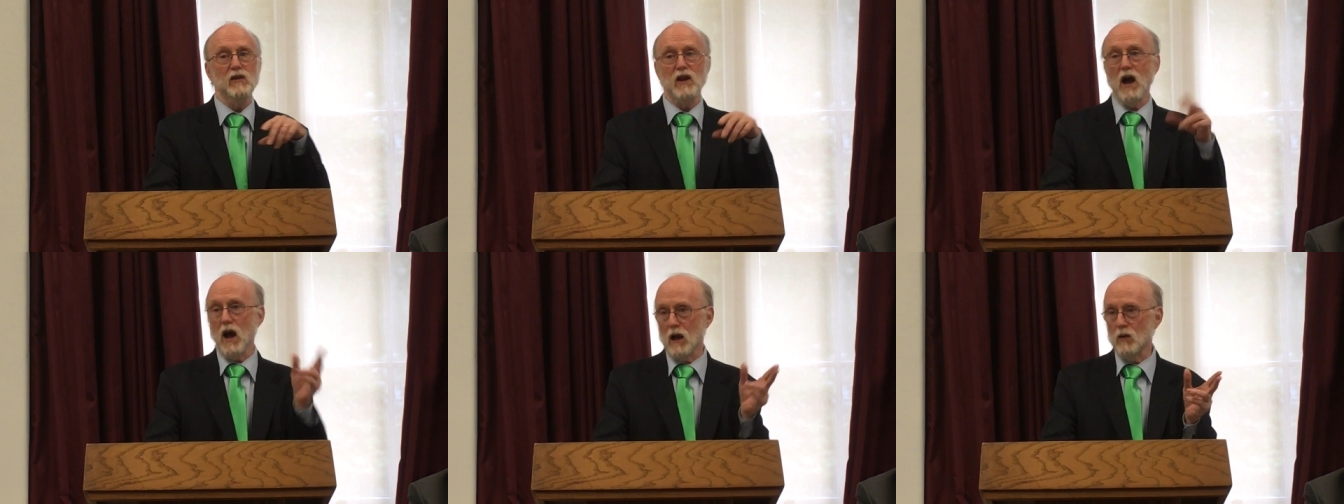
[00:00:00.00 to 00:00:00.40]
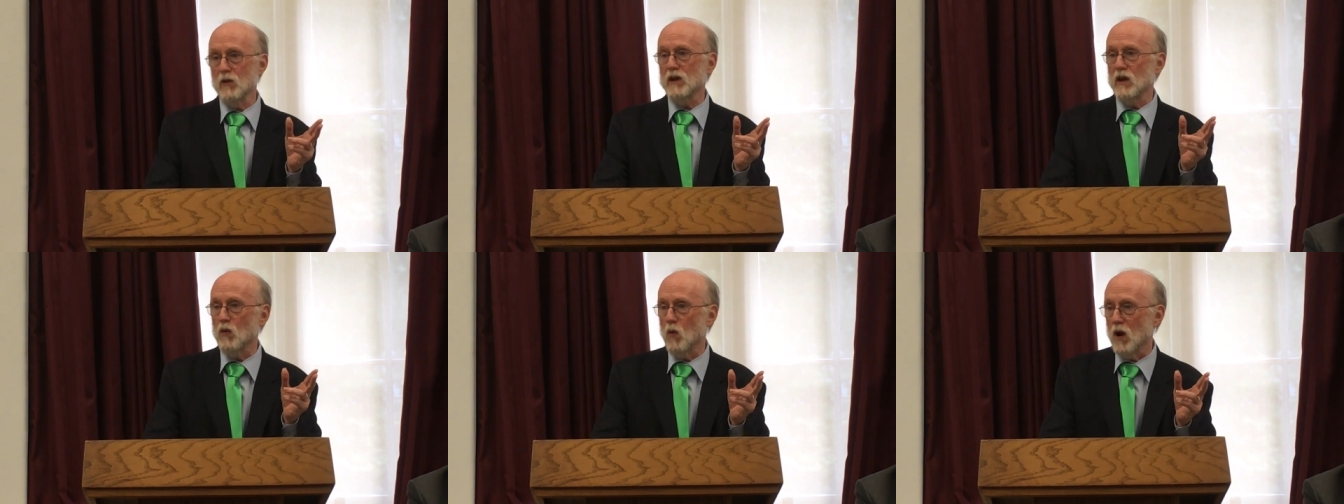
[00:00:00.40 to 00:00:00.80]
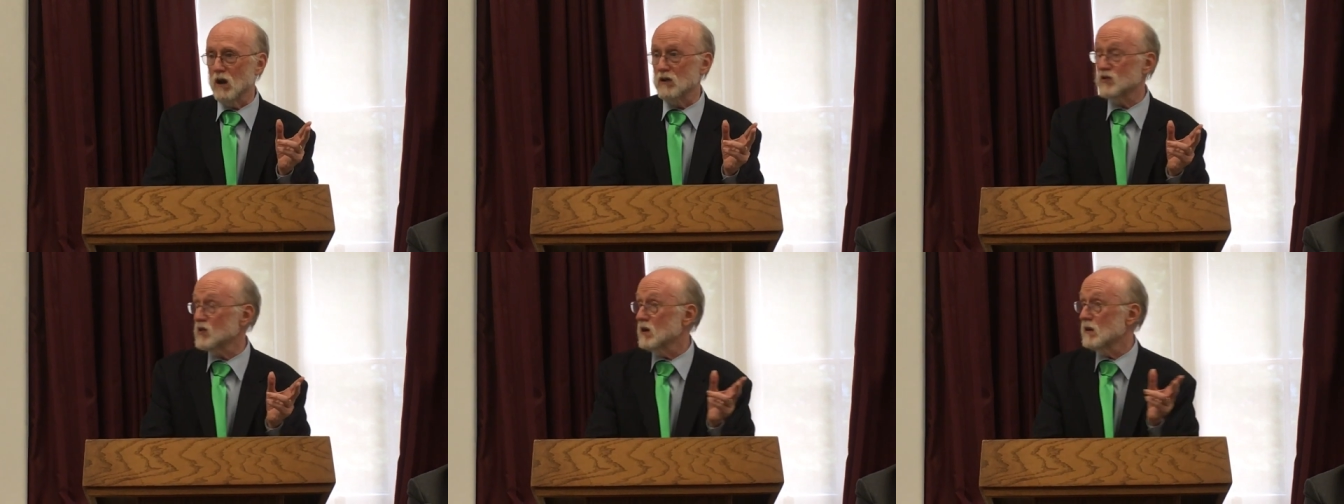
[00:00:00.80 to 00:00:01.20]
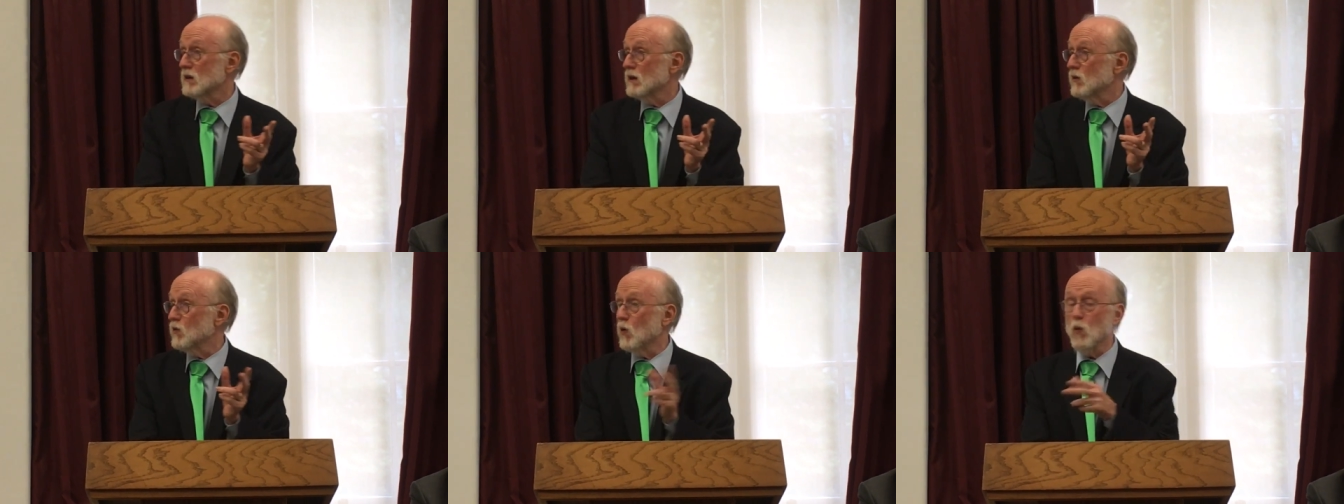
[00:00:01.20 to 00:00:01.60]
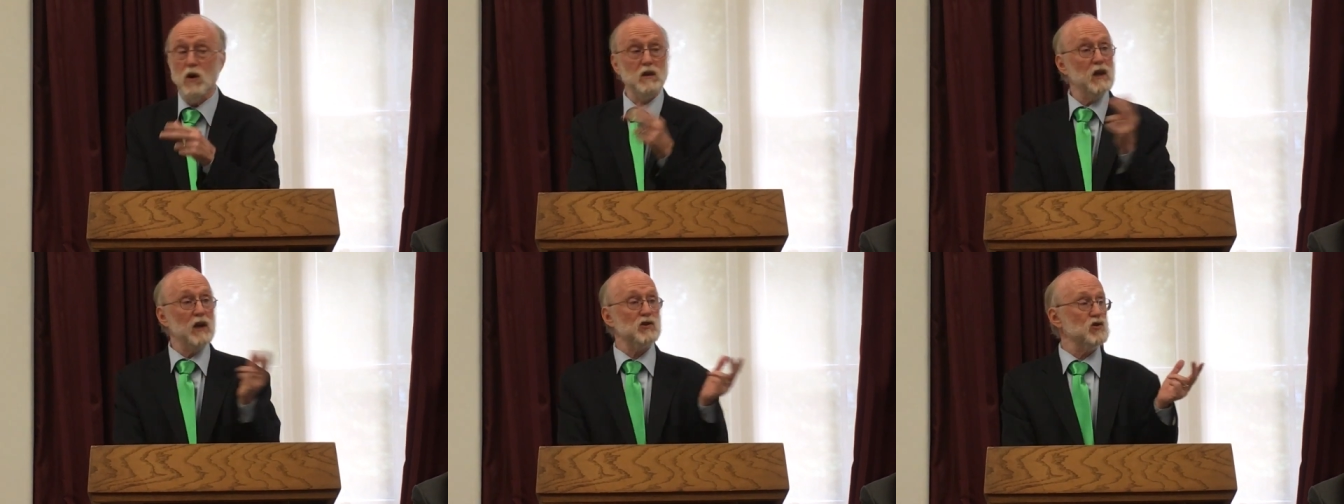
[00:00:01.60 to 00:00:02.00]
The irony was, the
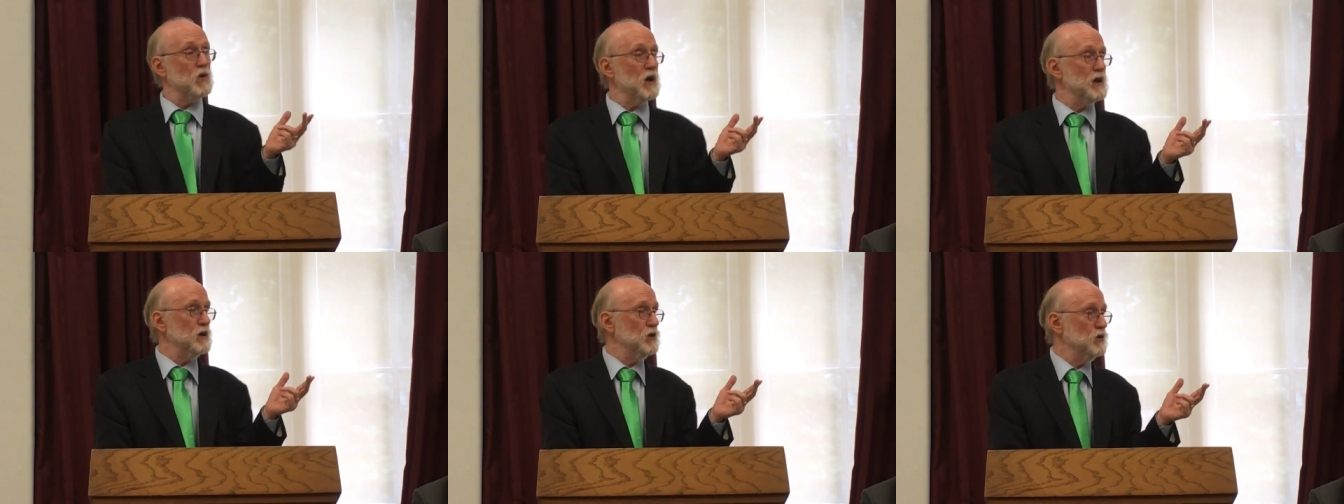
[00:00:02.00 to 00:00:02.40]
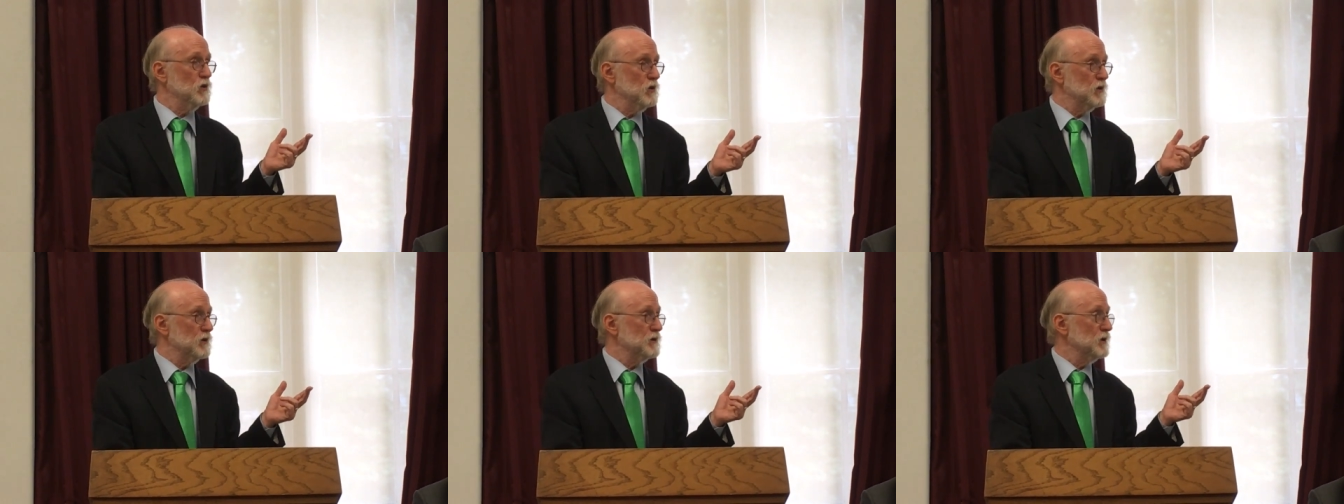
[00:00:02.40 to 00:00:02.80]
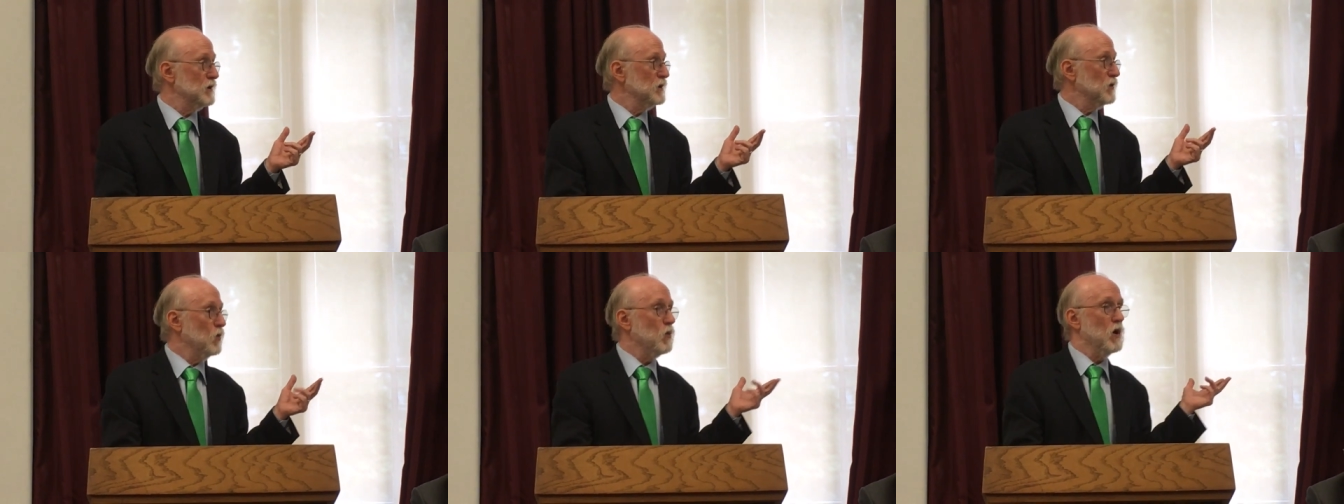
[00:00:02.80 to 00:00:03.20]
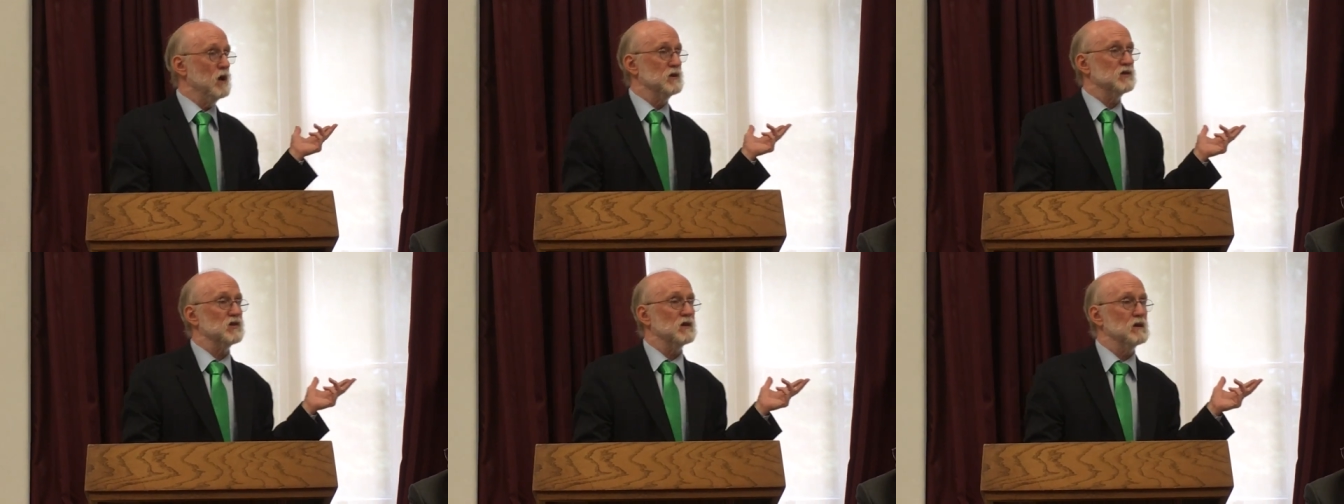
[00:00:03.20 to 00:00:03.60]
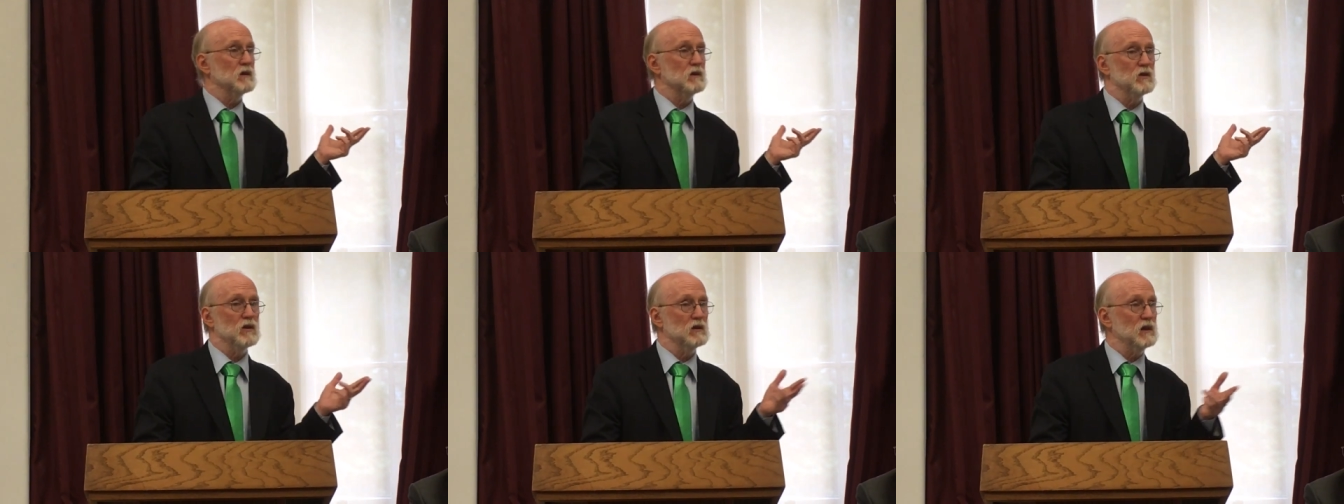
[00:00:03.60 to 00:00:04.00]
one lecture I heard was
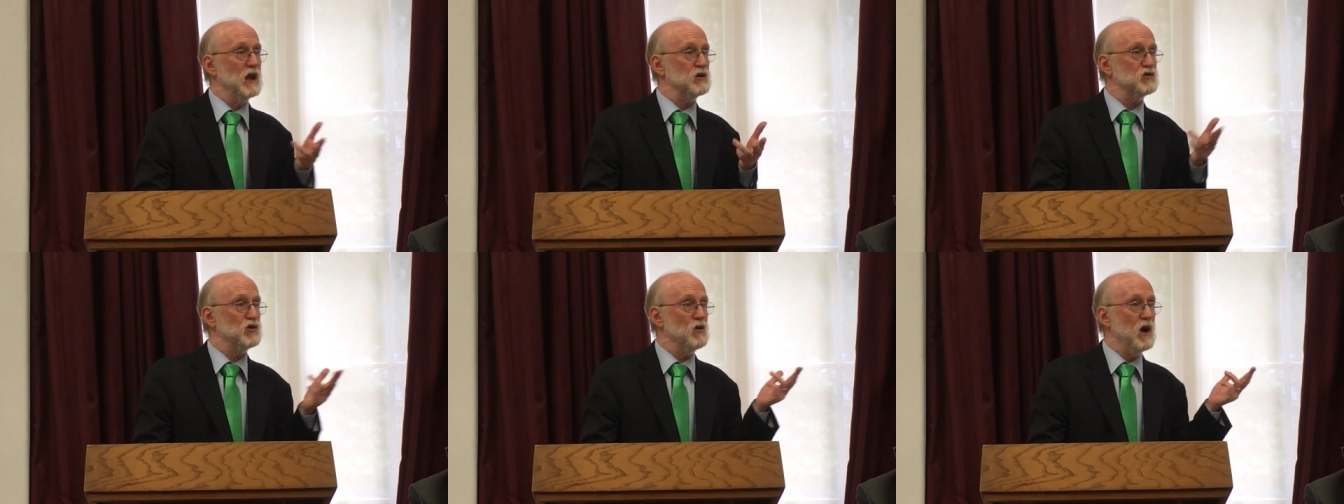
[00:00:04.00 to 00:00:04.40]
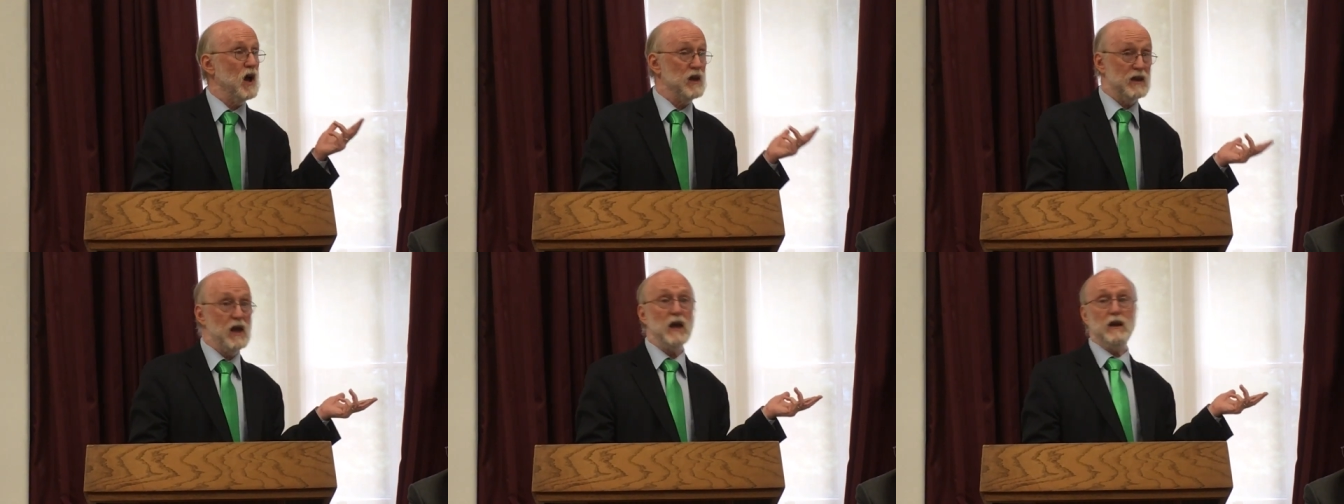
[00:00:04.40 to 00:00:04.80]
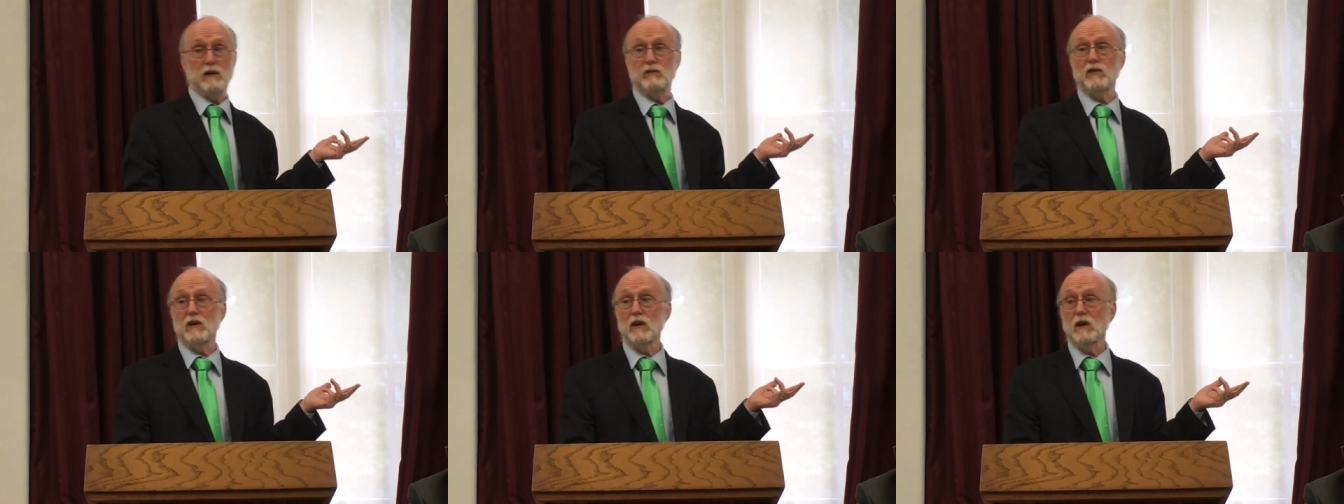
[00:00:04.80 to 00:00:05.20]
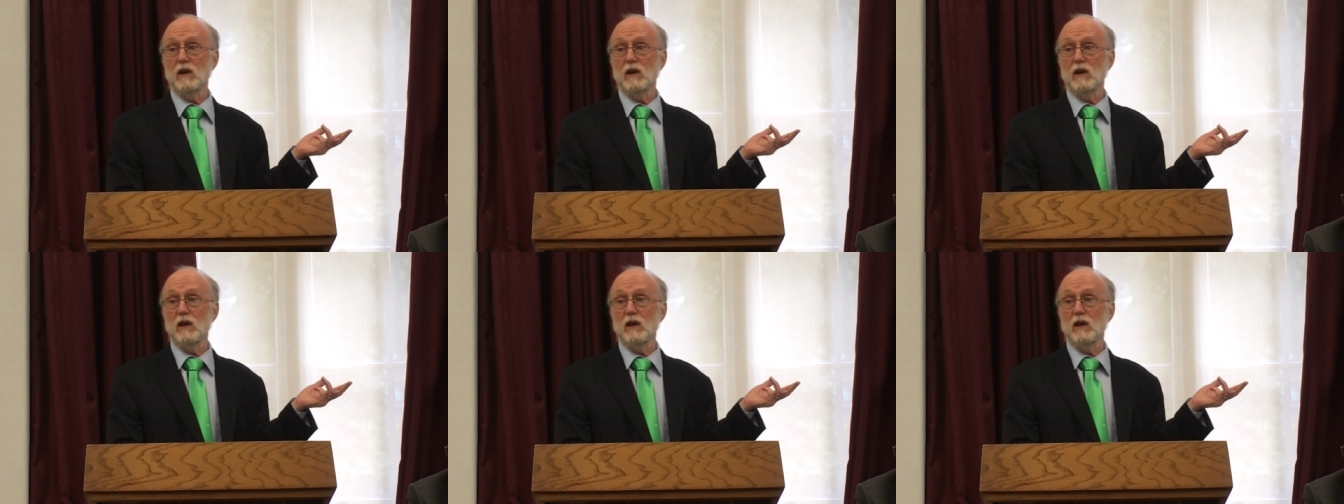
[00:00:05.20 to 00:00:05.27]
the lecture I gave.